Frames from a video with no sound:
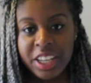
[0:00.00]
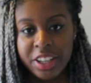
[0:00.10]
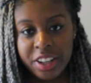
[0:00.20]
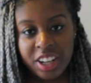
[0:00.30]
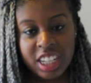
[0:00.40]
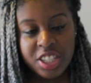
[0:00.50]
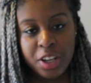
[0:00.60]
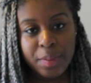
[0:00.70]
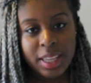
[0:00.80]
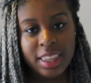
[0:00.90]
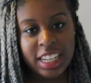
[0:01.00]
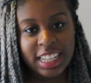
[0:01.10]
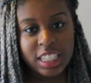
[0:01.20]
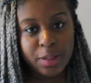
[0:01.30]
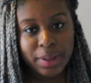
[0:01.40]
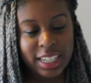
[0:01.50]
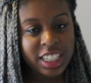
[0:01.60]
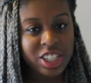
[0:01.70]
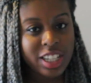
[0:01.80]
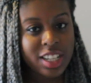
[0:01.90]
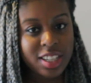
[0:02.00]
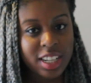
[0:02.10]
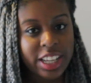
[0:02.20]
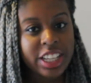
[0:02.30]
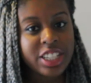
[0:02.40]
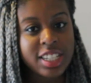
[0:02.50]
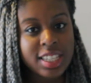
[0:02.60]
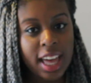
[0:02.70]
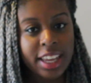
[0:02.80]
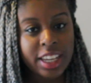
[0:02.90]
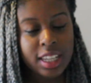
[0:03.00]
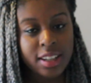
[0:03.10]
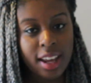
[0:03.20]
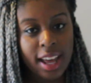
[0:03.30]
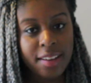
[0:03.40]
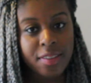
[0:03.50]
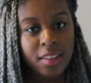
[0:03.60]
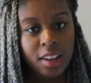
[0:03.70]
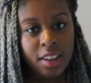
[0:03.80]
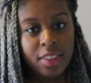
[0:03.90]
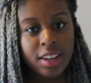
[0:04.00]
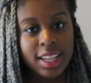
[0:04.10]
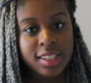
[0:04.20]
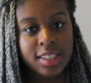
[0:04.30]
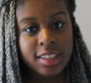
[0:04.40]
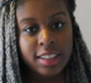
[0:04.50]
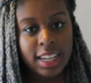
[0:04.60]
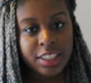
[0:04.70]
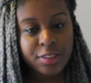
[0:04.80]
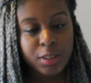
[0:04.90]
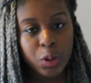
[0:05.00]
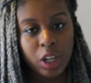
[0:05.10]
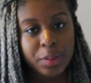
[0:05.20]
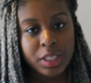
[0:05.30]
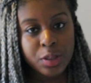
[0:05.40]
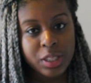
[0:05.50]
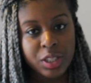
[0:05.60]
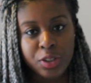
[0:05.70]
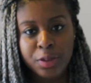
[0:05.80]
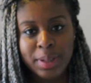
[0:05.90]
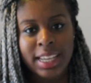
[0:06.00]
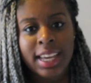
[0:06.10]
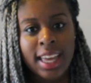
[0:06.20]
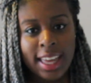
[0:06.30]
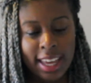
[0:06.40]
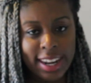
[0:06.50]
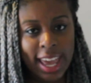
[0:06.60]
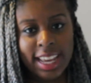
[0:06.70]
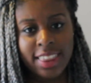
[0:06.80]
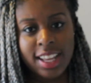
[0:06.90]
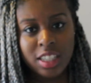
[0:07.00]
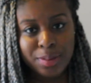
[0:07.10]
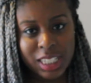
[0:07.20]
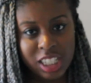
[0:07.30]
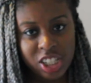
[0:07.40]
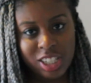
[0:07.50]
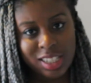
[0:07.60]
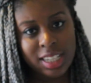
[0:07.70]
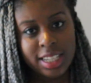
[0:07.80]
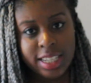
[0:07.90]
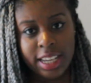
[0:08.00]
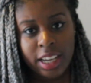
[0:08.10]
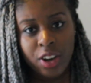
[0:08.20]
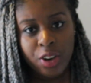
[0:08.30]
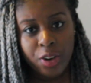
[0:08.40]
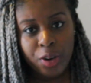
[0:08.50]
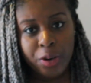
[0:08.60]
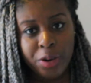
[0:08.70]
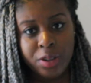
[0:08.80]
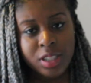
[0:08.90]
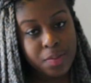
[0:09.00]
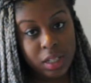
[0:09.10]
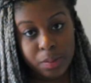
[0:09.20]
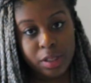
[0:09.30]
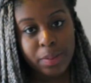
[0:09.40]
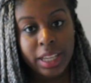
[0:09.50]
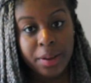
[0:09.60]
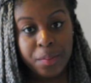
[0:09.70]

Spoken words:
good, I don't mean that you need to be like a genius in it, just that you need to have the necessary entry requirements, which is normally an A in that subject at GCSE or sometimes a B.